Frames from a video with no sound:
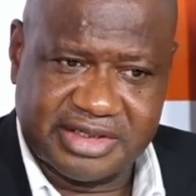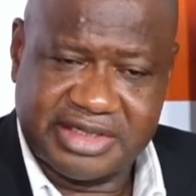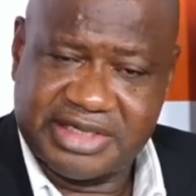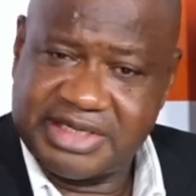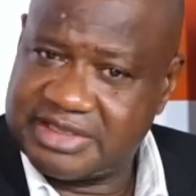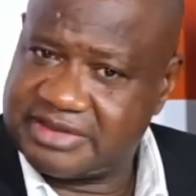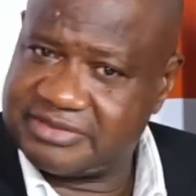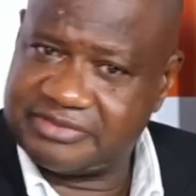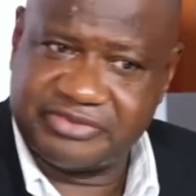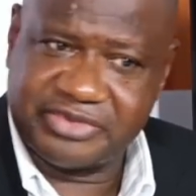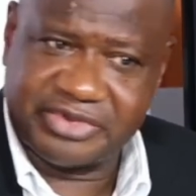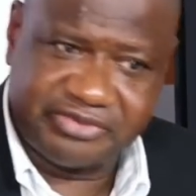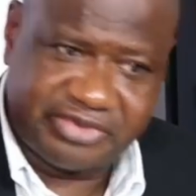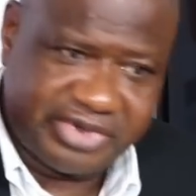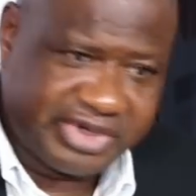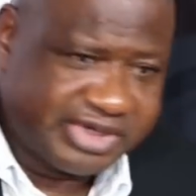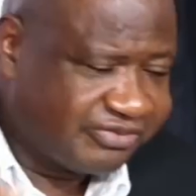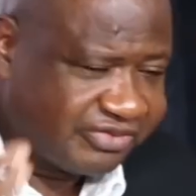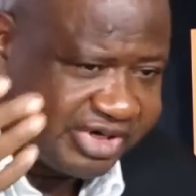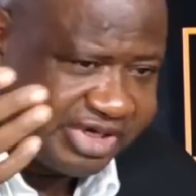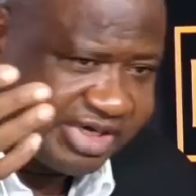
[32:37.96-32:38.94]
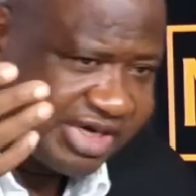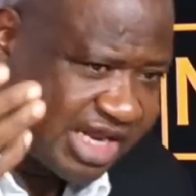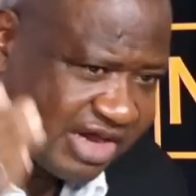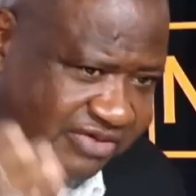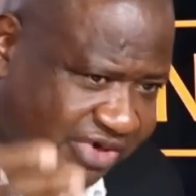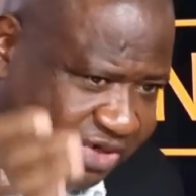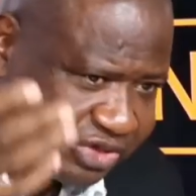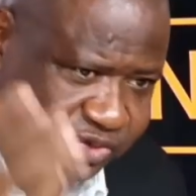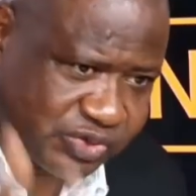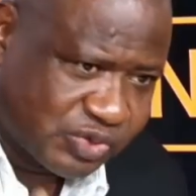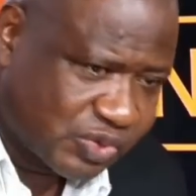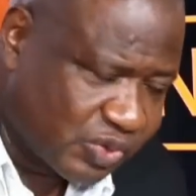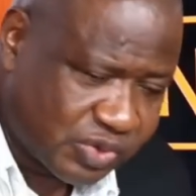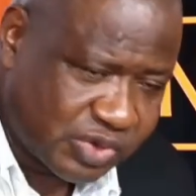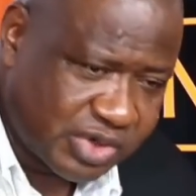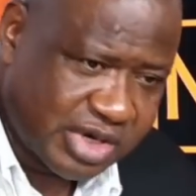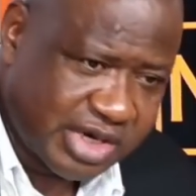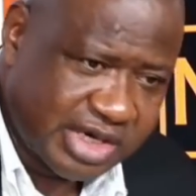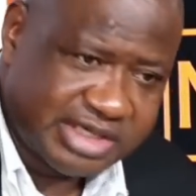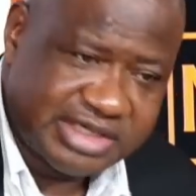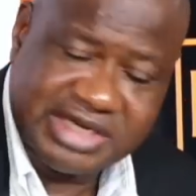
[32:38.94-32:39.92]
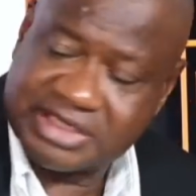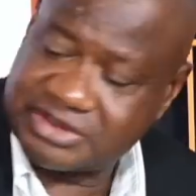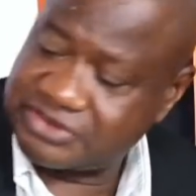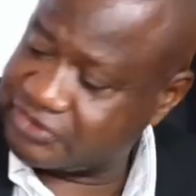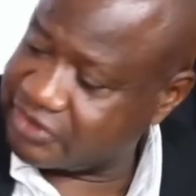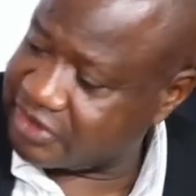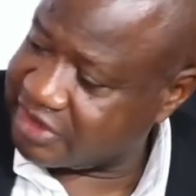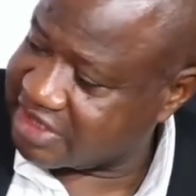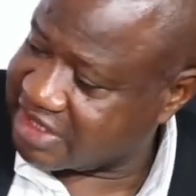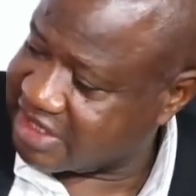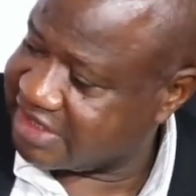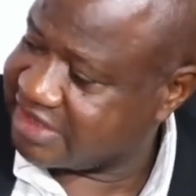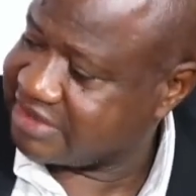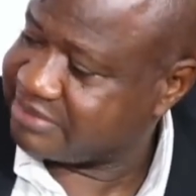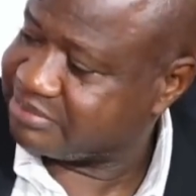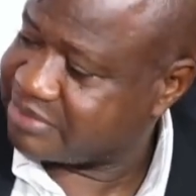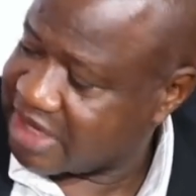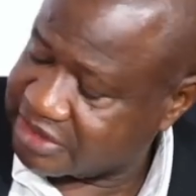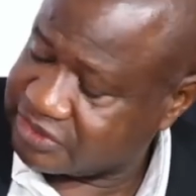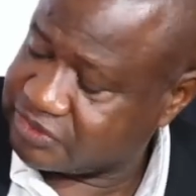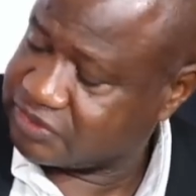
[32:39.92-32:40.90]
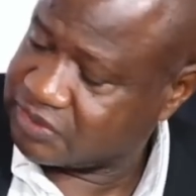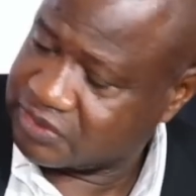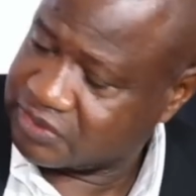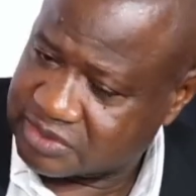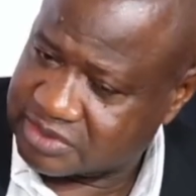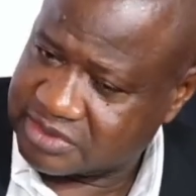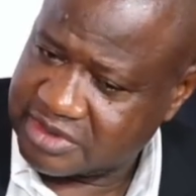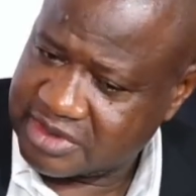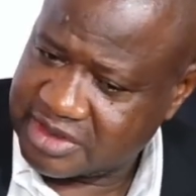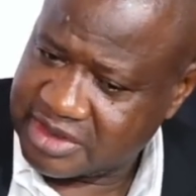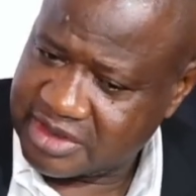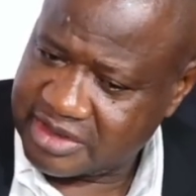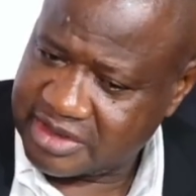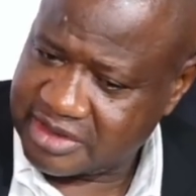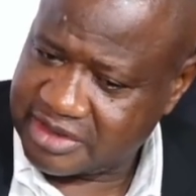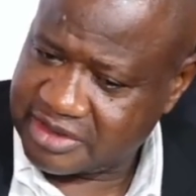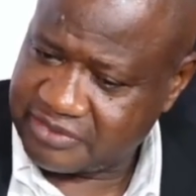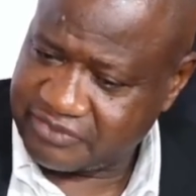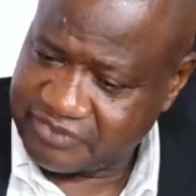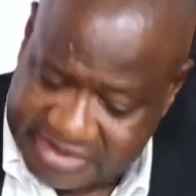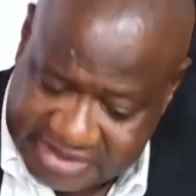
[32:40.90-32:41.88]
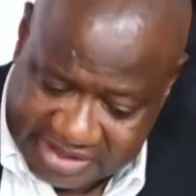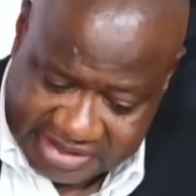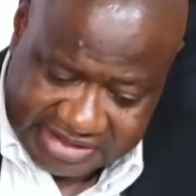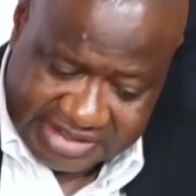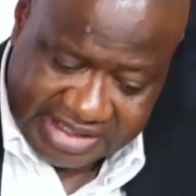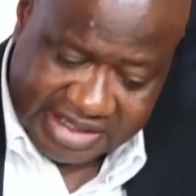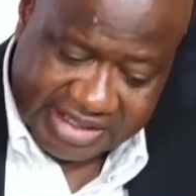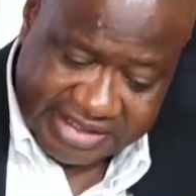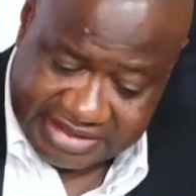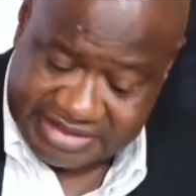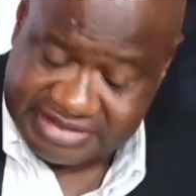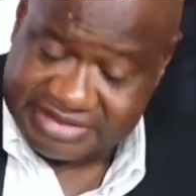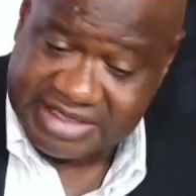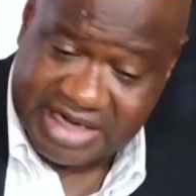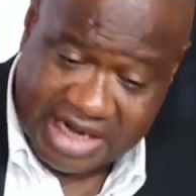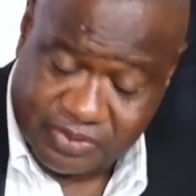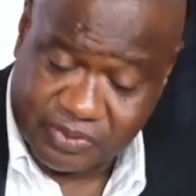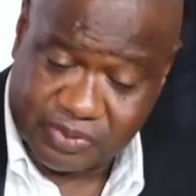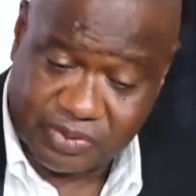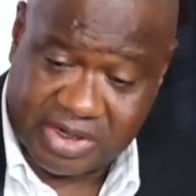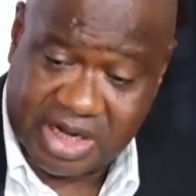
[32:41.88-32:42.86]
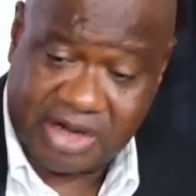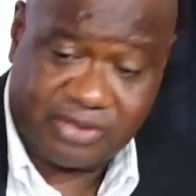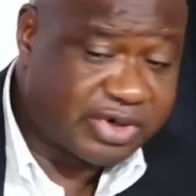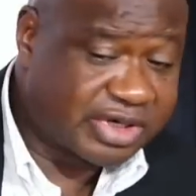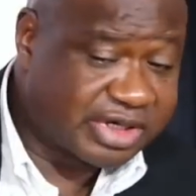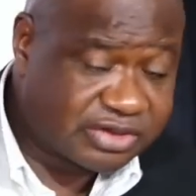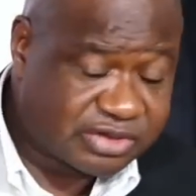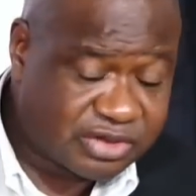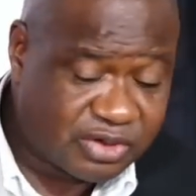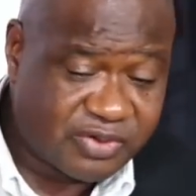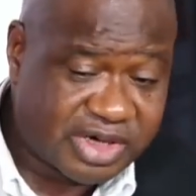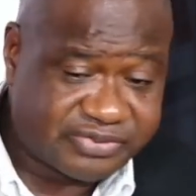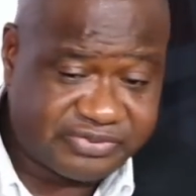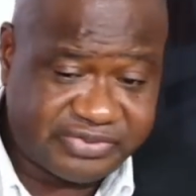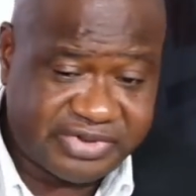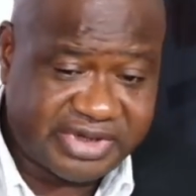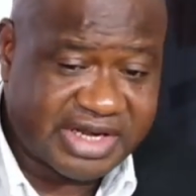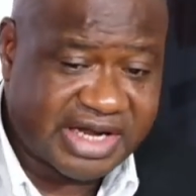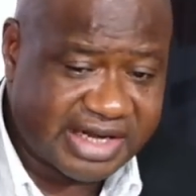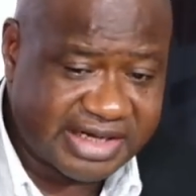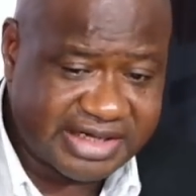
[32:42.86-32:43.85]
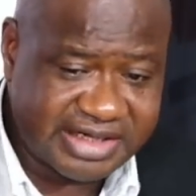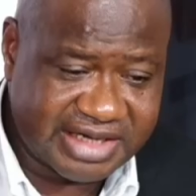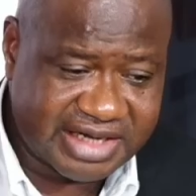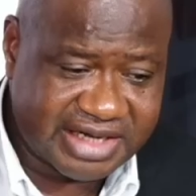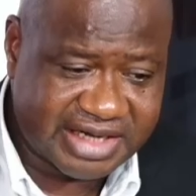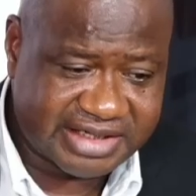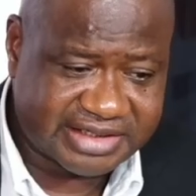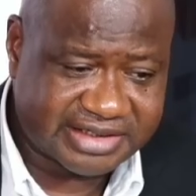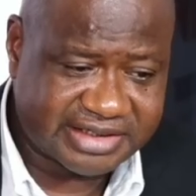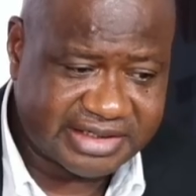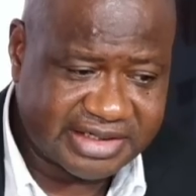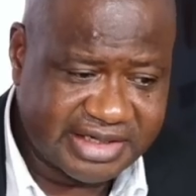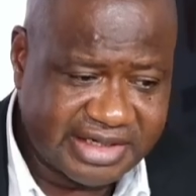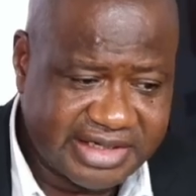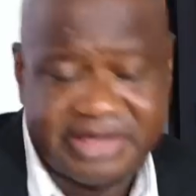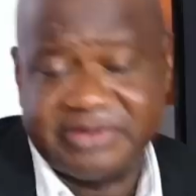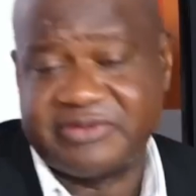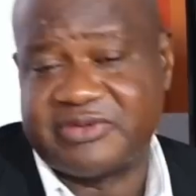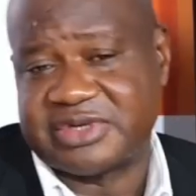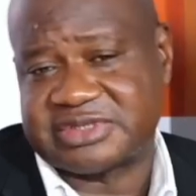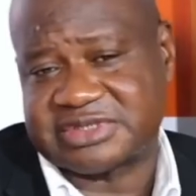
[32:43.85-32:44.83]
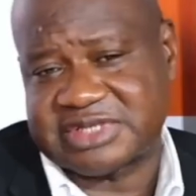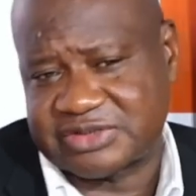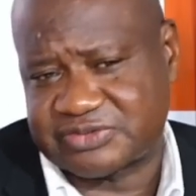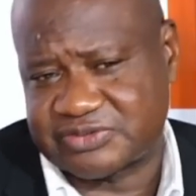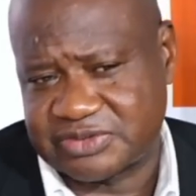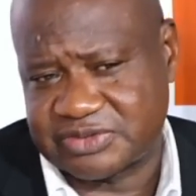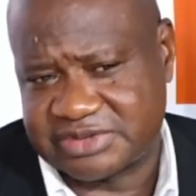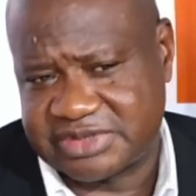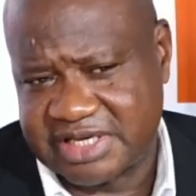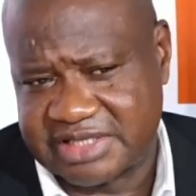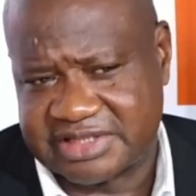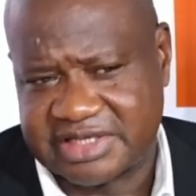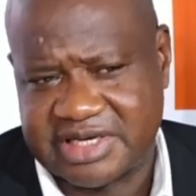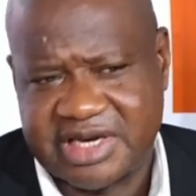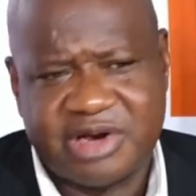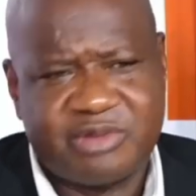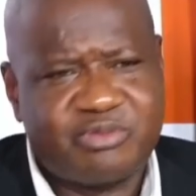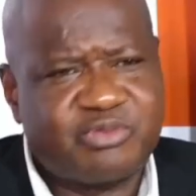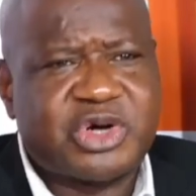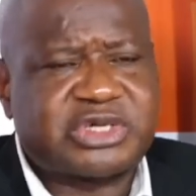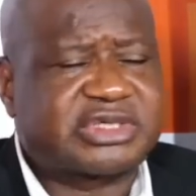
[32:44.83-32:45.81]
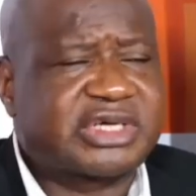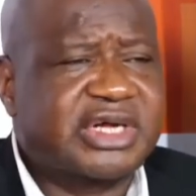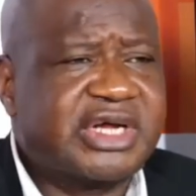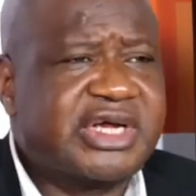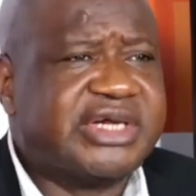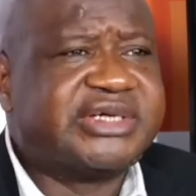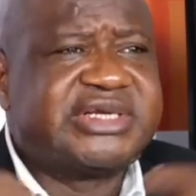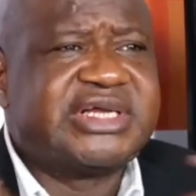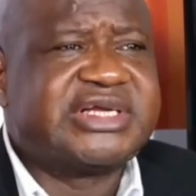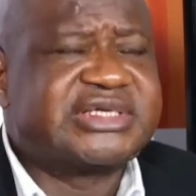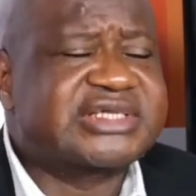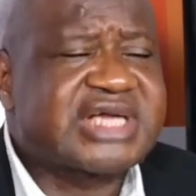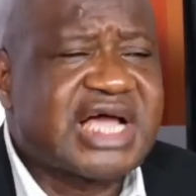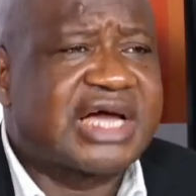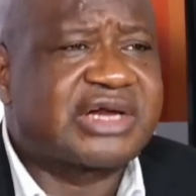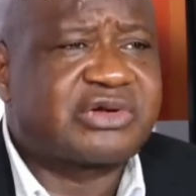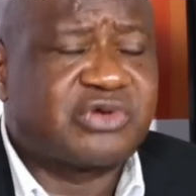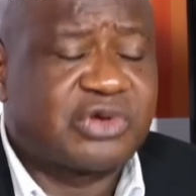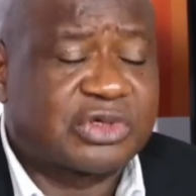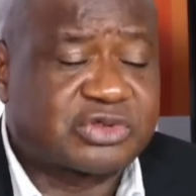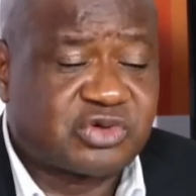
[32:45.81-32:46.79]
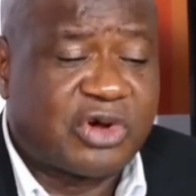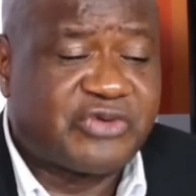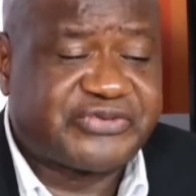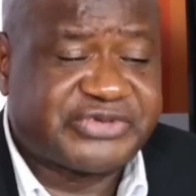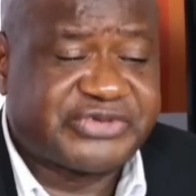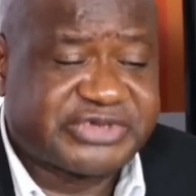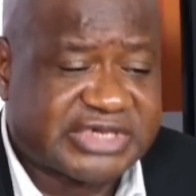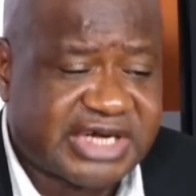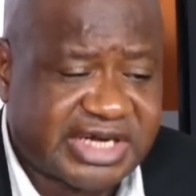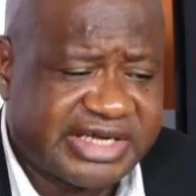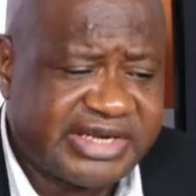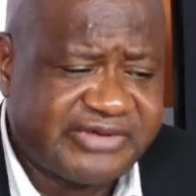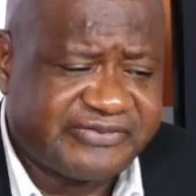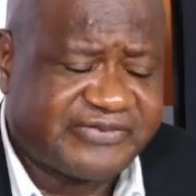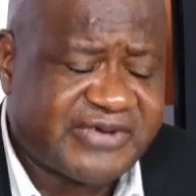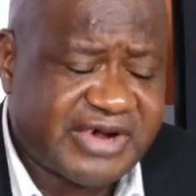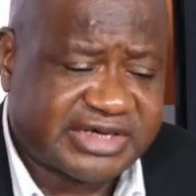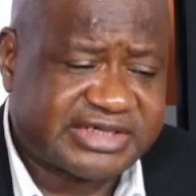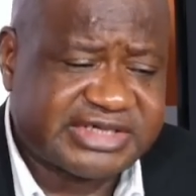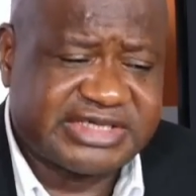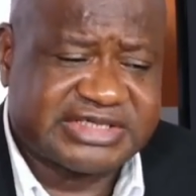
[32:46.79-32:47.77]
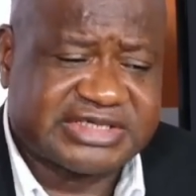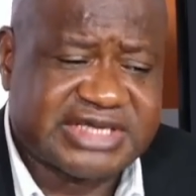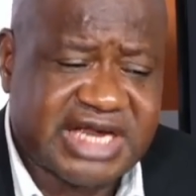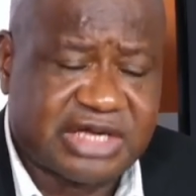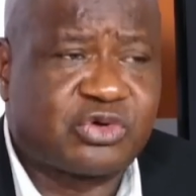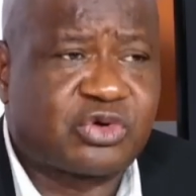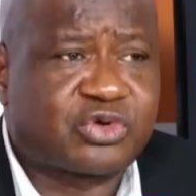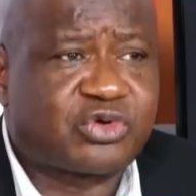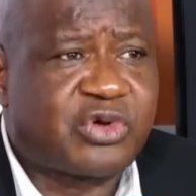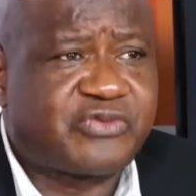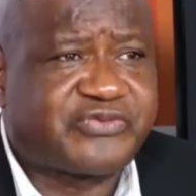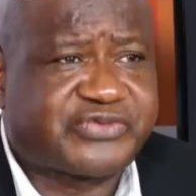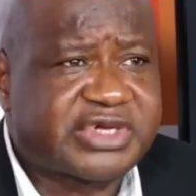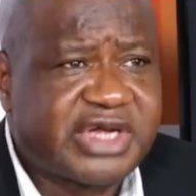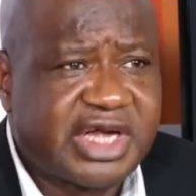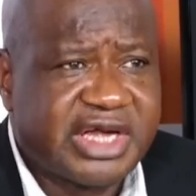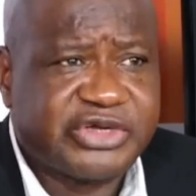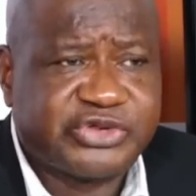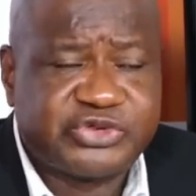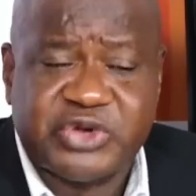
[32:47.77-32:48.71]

we never knew that Joyner in Banjul, within his circle, according to what we are hearing, he was associated. But these are not official. In fact, these are not official.